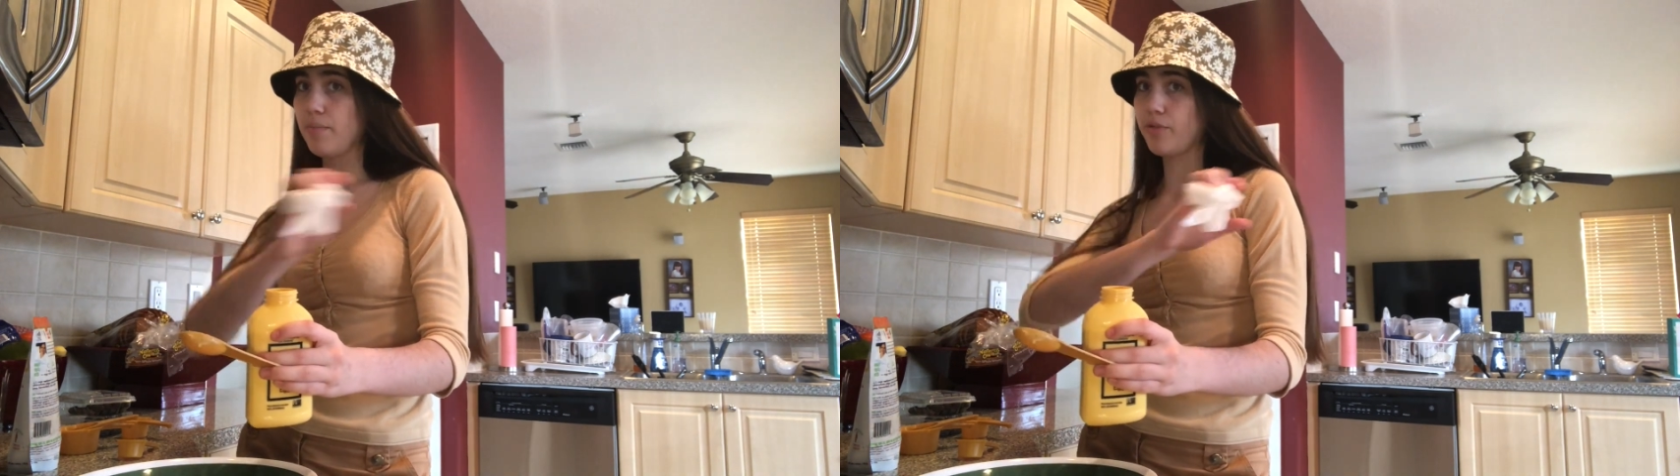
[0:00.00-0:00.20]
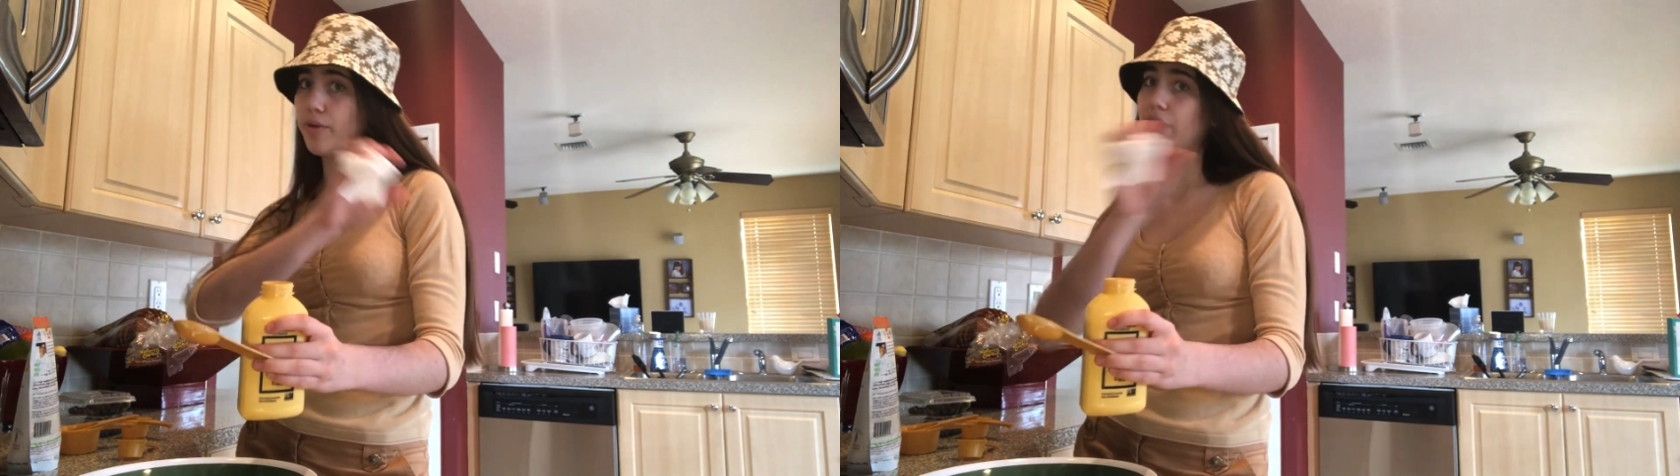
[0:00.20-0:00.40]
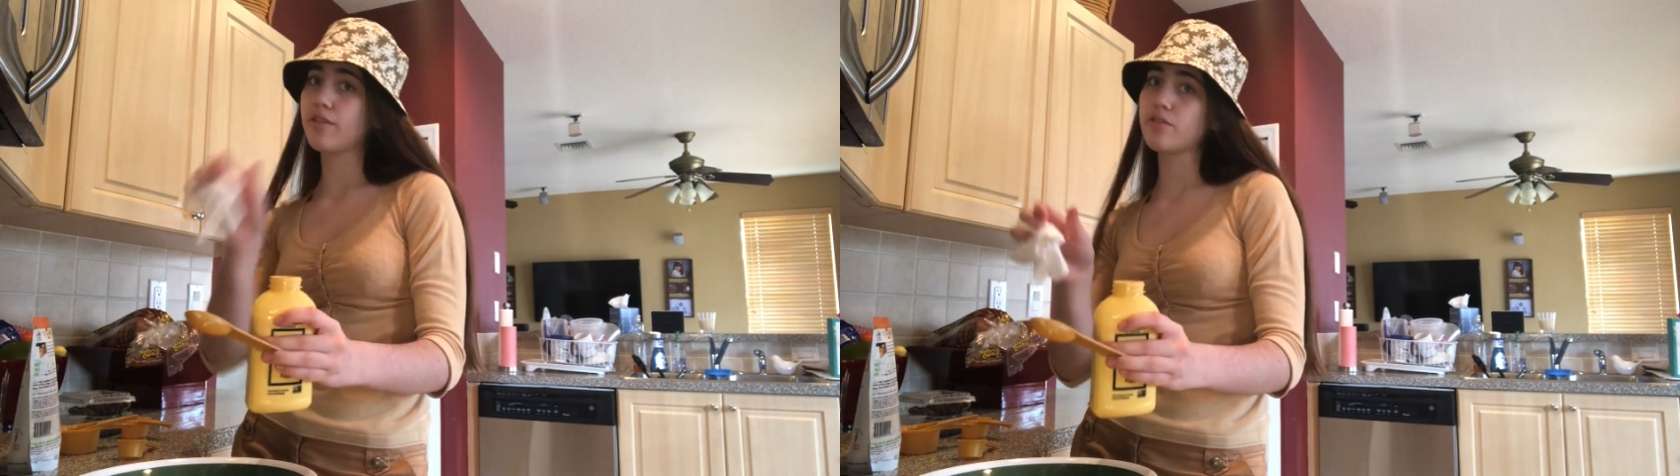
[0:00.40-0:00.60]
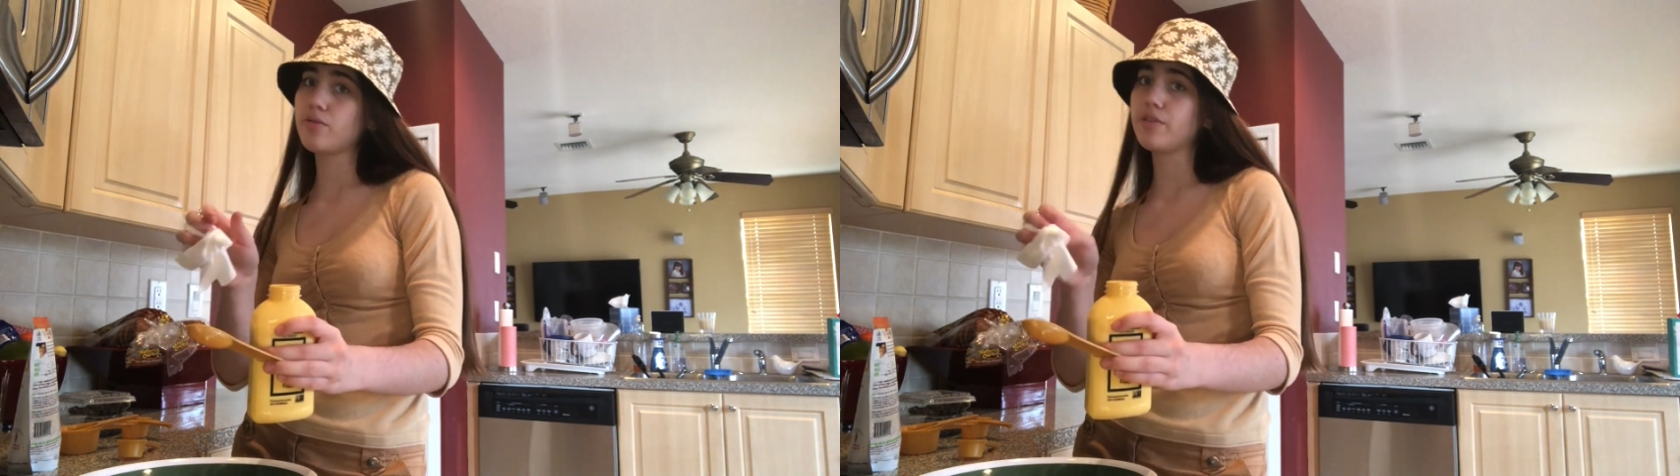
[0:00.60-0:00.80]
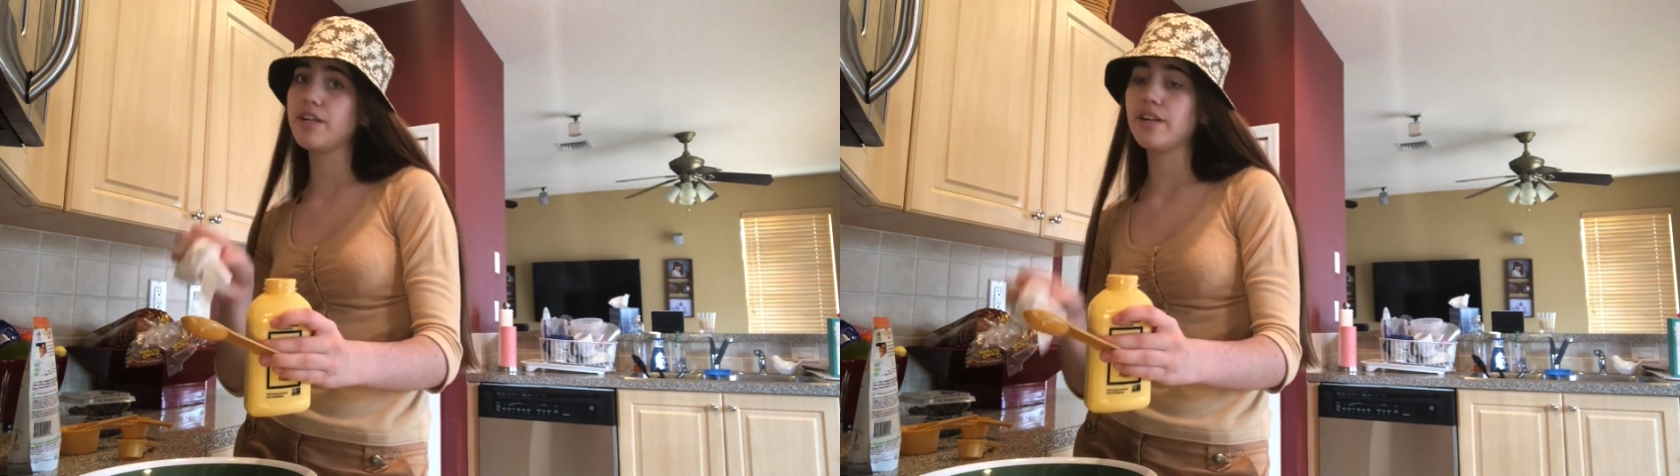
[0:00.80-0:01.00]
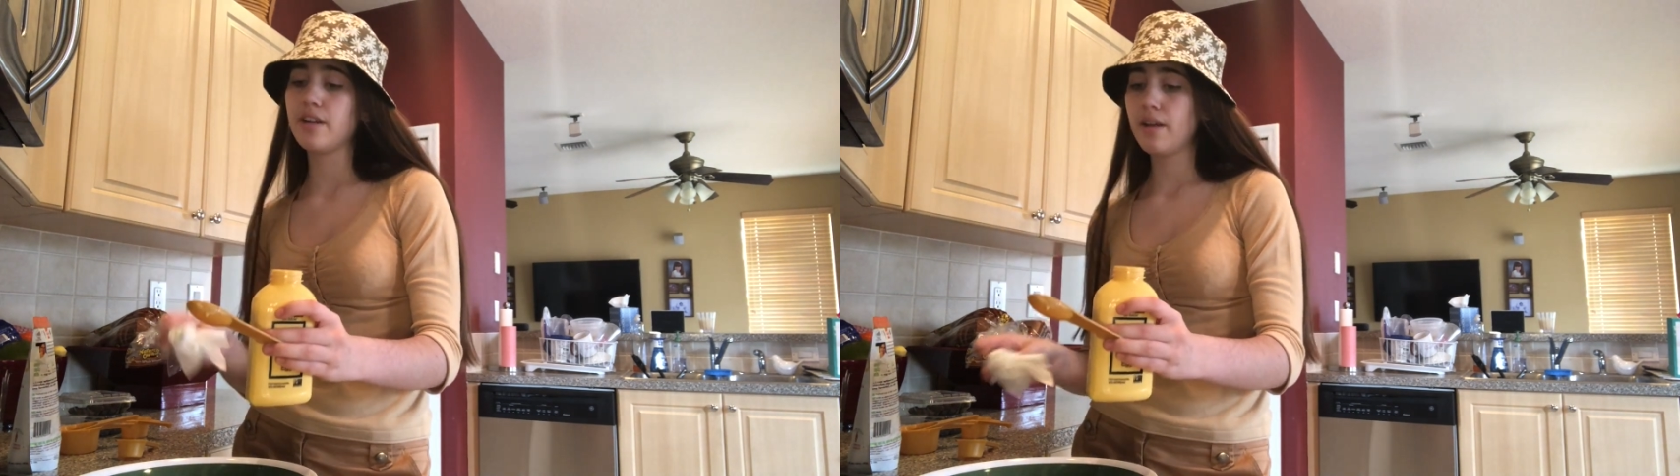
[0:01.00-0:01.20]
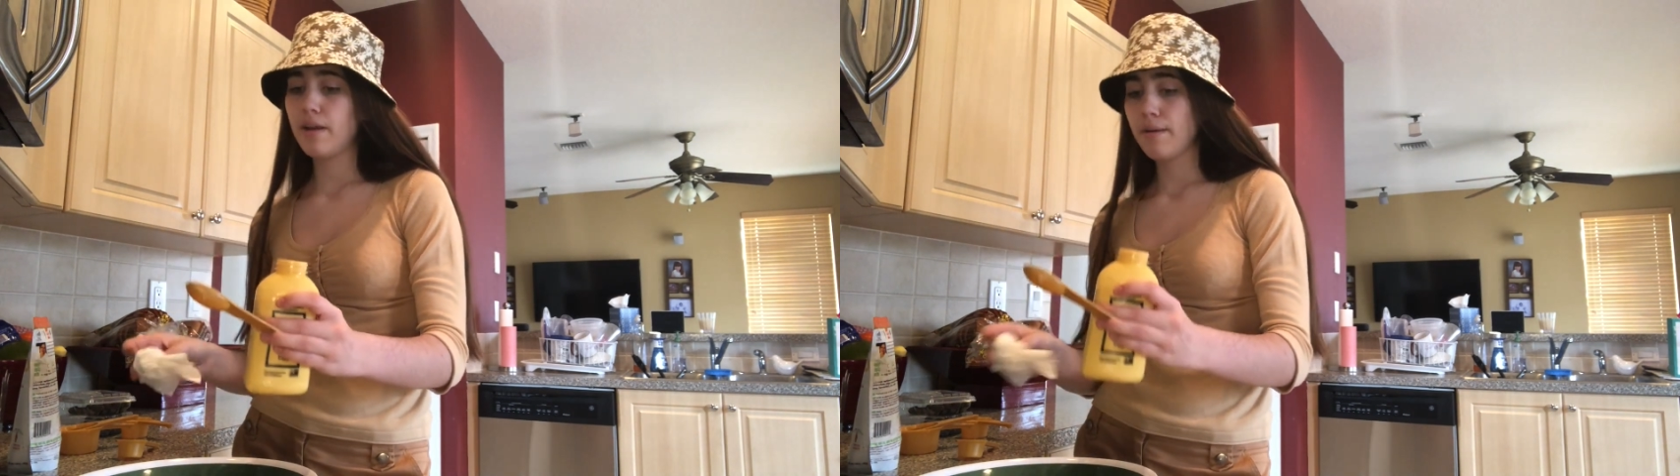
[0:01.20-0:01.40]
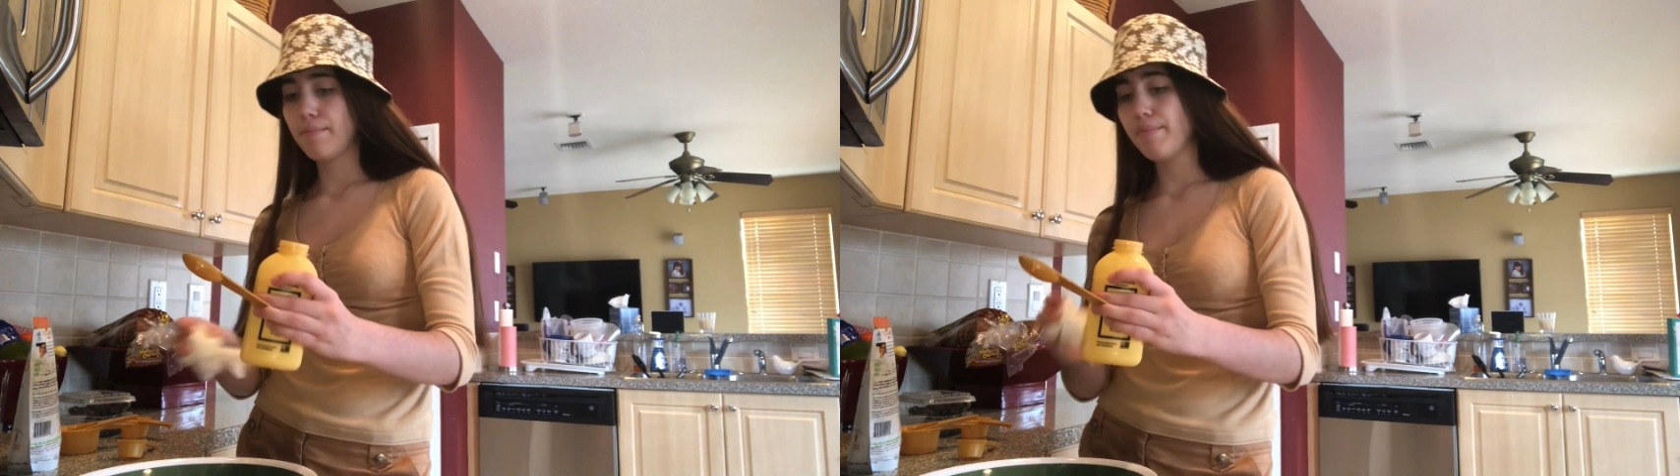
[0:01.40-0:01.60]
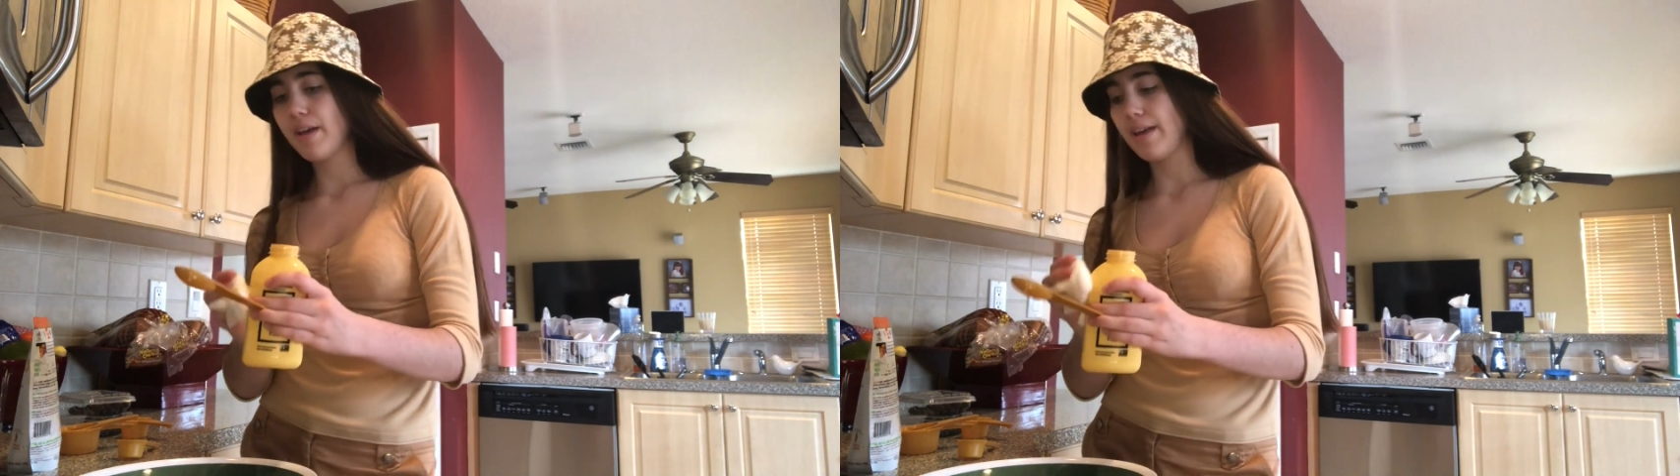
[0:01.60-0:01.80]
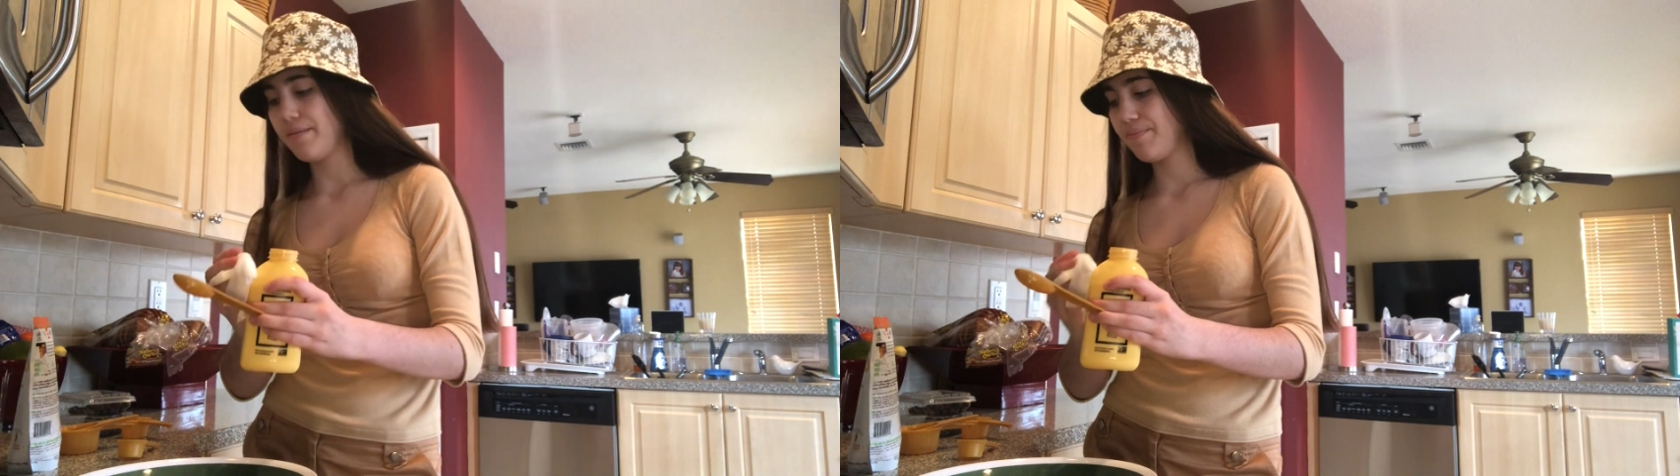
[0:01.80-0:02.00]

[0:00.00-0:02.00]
throughout the school year, but